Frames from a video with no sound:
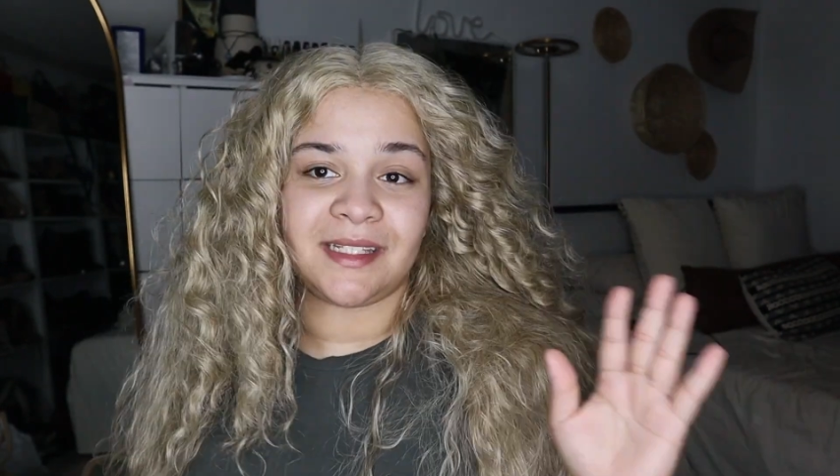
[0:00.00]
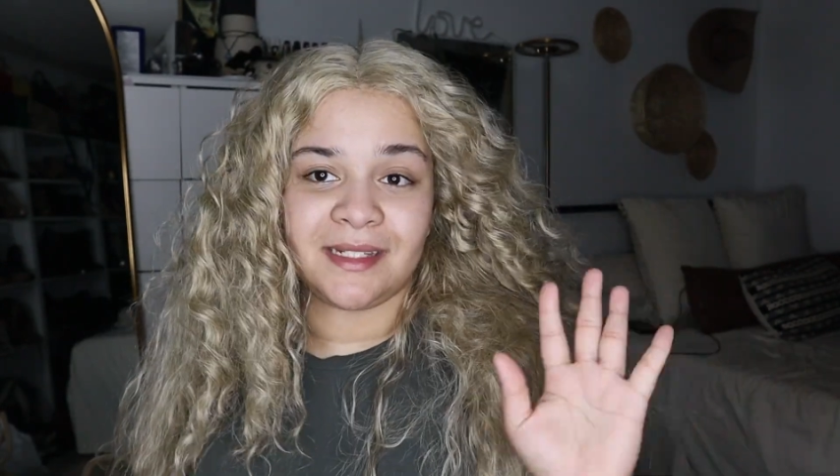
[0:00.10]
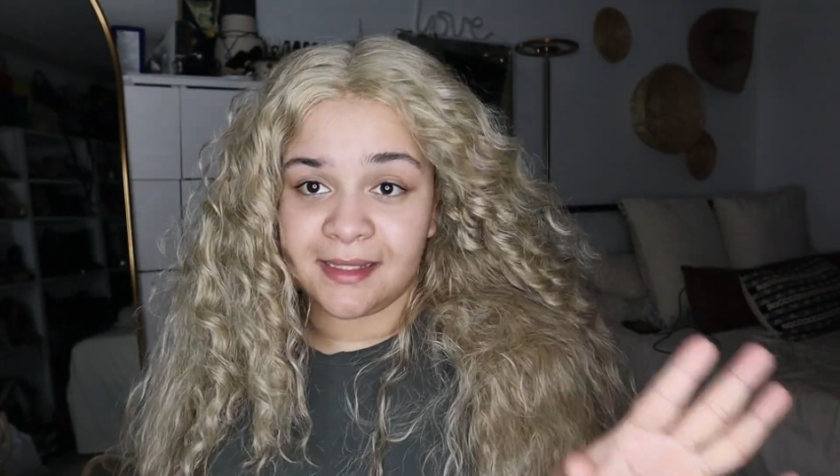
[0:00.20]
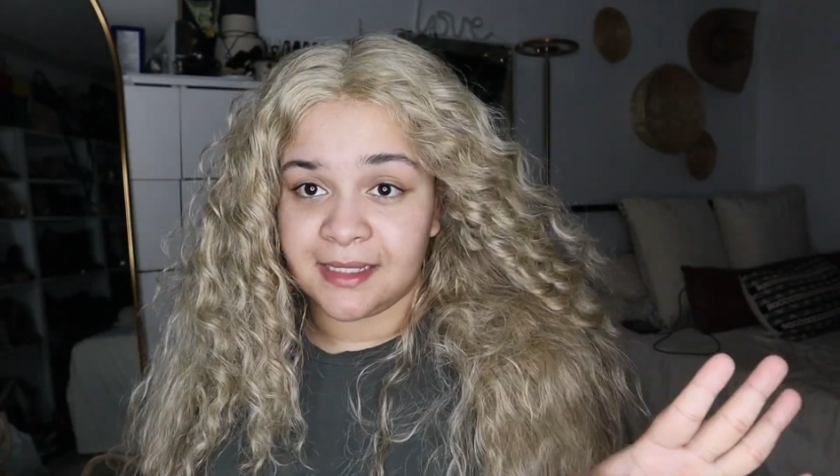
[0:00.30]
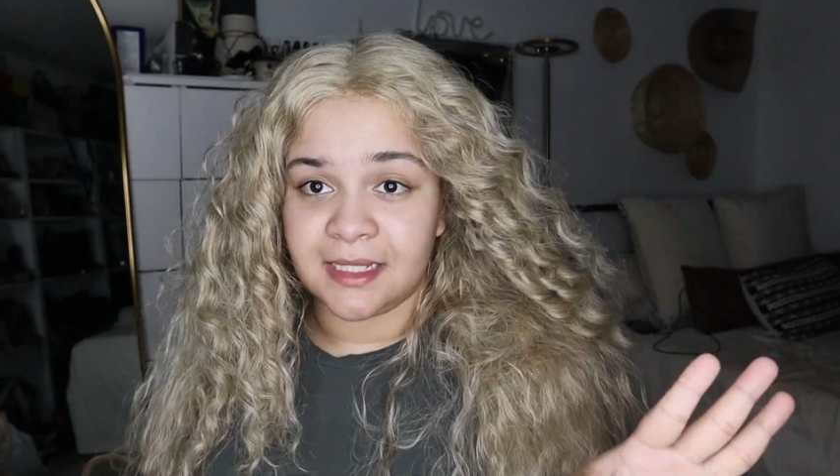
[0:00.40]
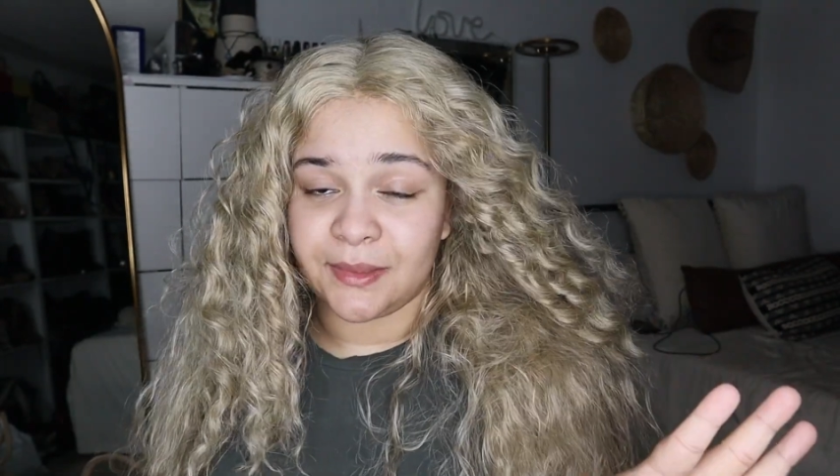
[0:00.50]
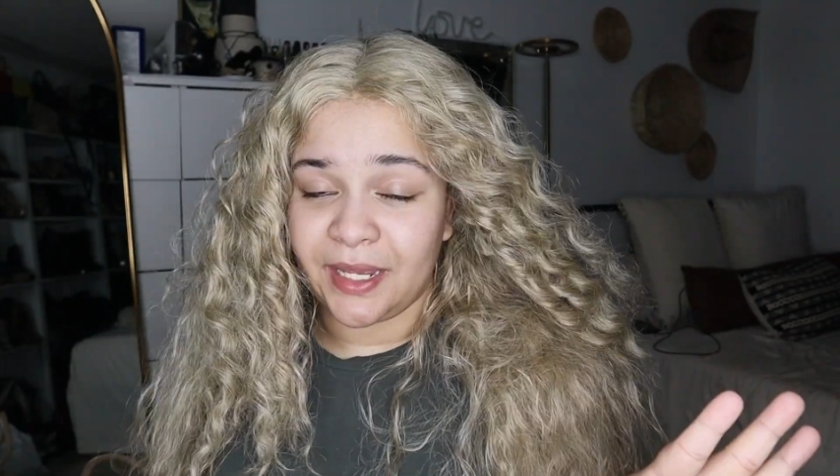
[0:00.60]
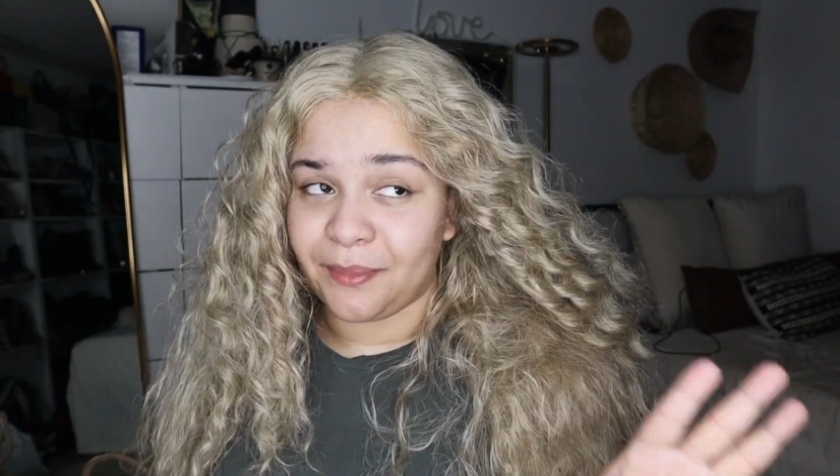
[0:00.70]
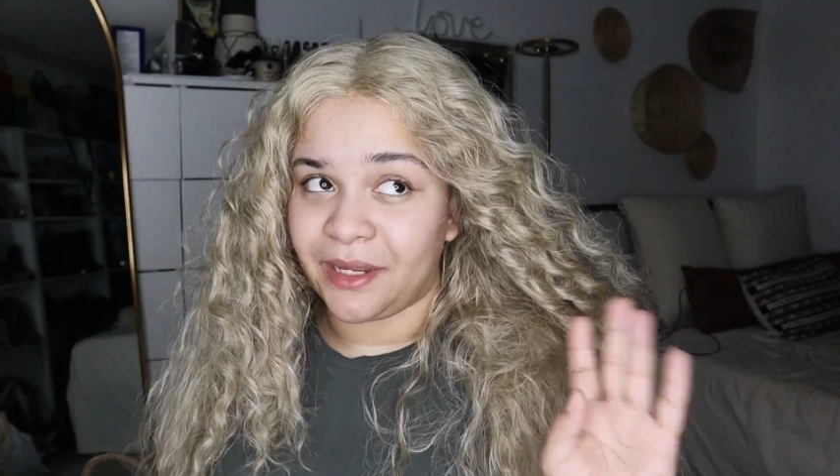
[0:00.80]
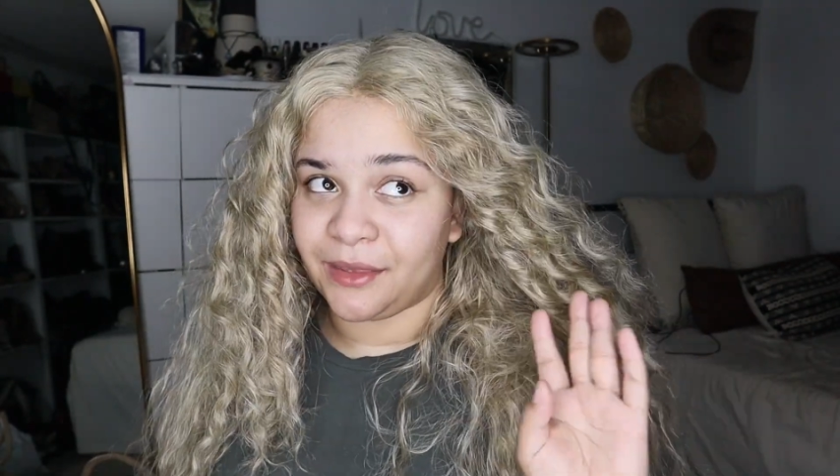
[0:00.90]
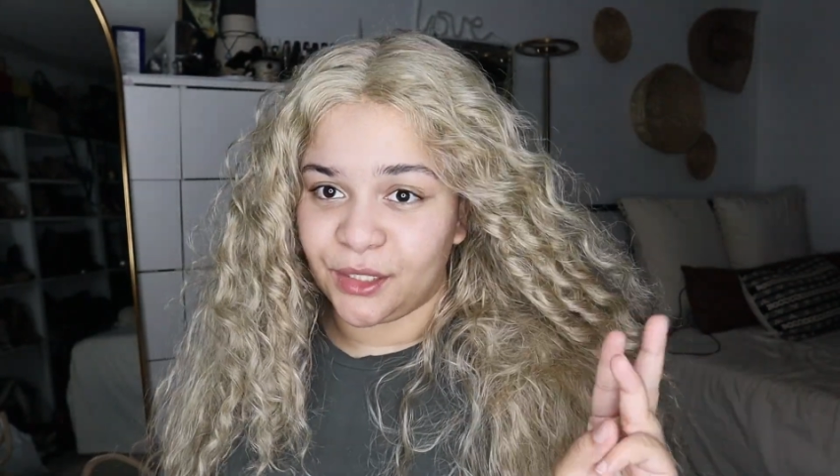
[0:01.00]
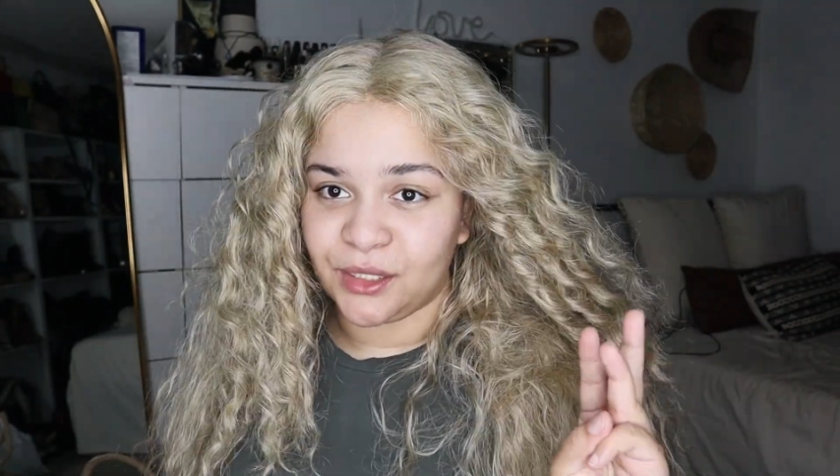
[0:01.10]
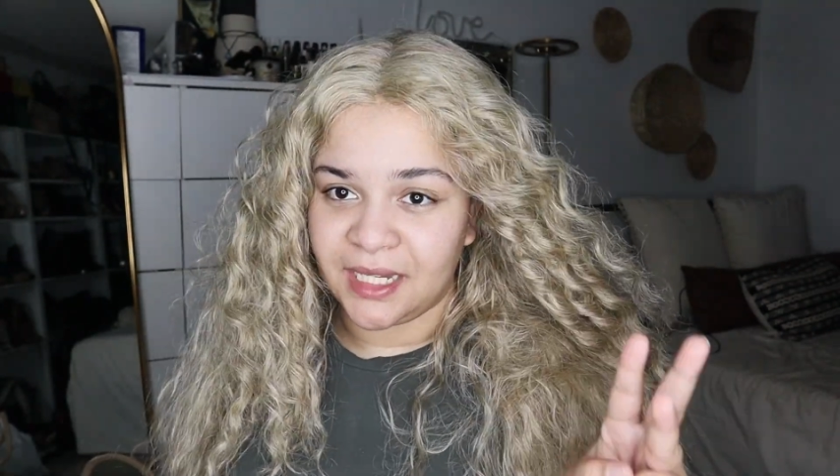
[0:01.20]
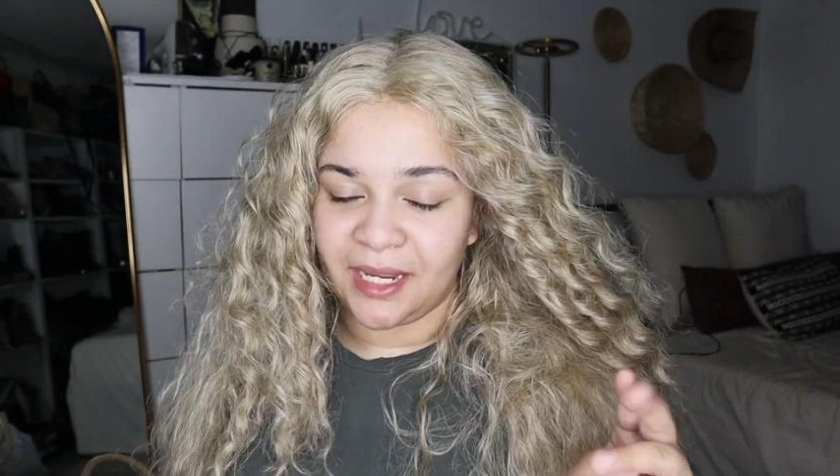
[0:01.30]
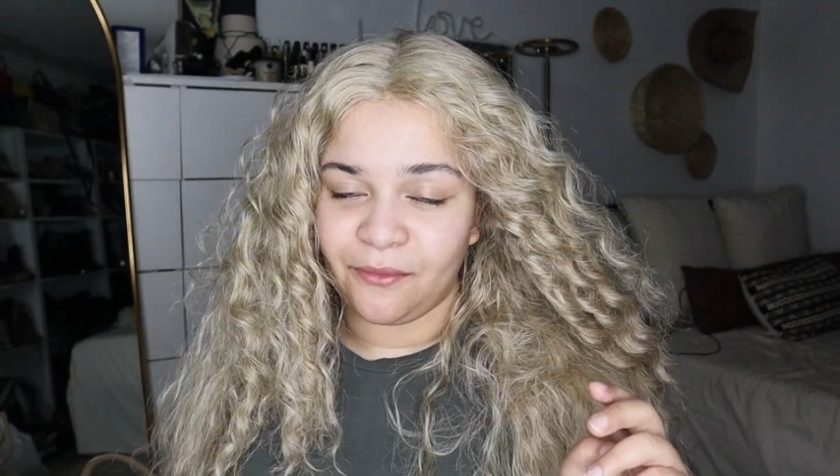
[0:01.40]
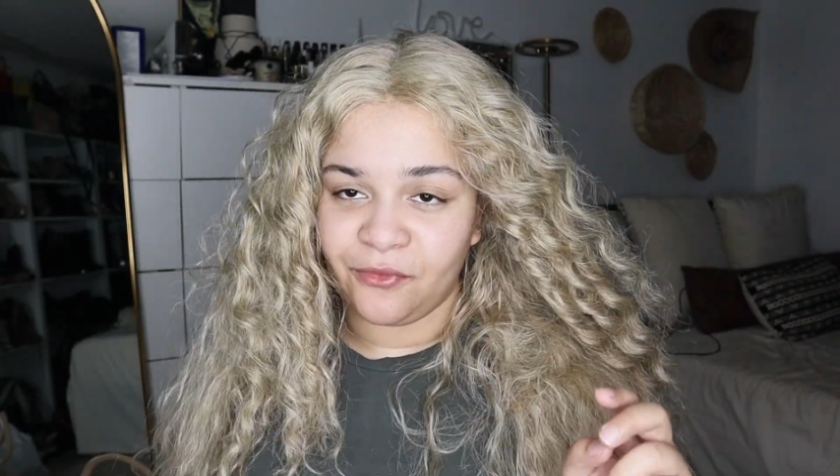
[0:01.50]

because this is like my third time